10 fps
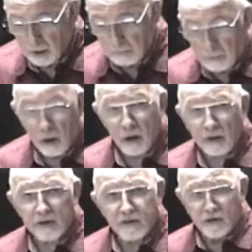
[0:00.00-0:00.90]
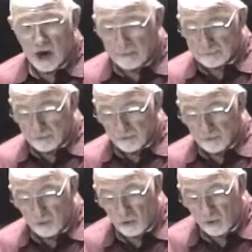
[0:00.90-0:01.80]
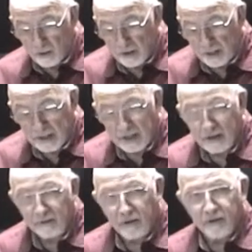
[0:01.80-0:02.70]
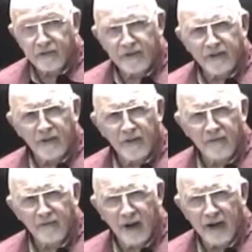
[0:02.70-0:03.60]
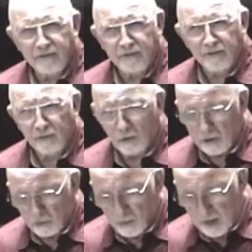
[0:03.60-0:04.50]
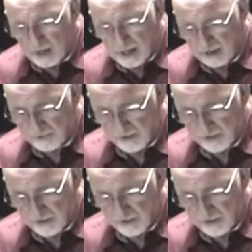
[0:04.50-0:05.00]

Mark chapter 4, verses 35 to 41 cover